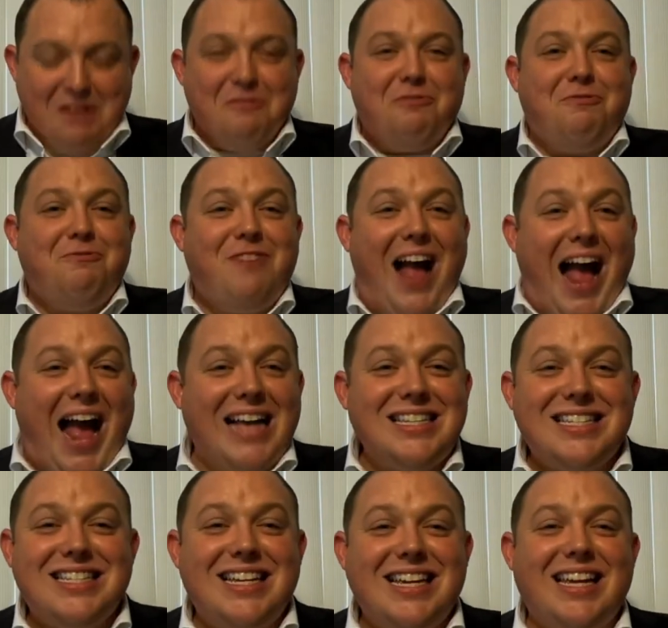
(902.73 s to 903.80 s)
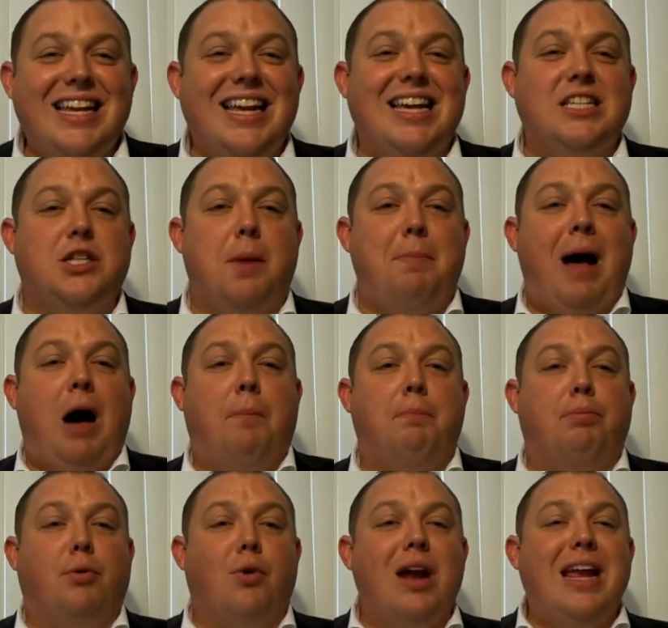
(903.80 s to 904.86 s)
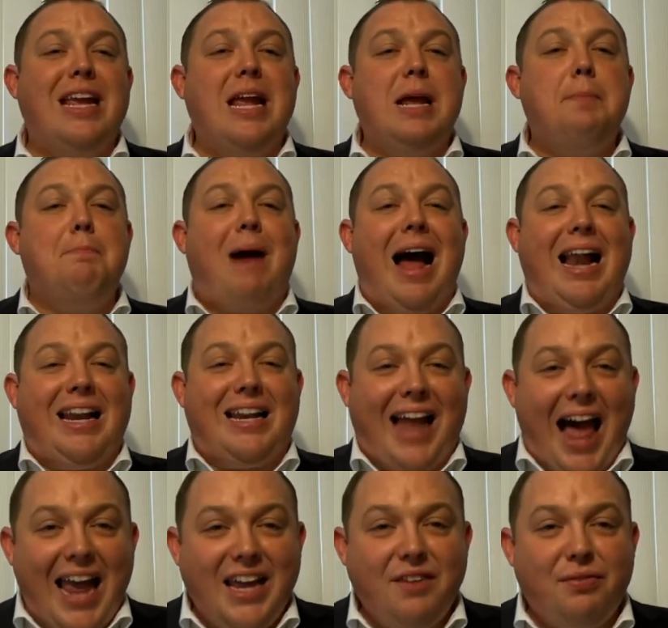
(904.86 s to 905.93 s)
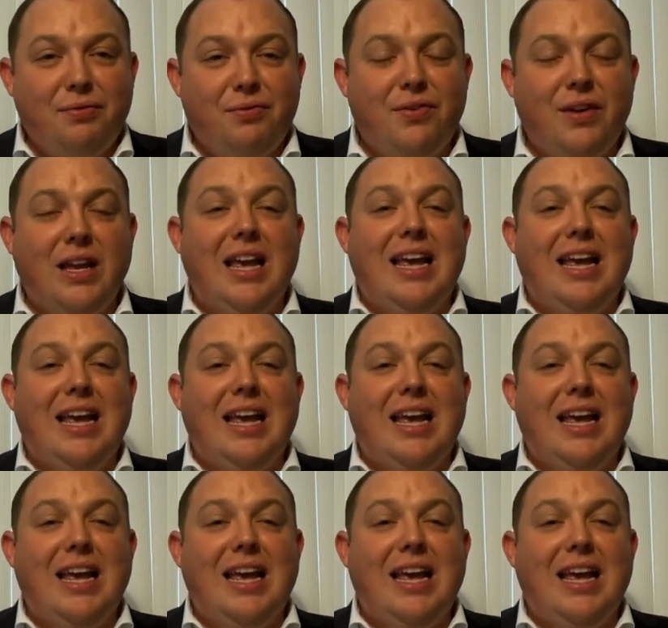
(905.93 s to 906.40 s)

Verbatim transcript: Fasting is about bringing my life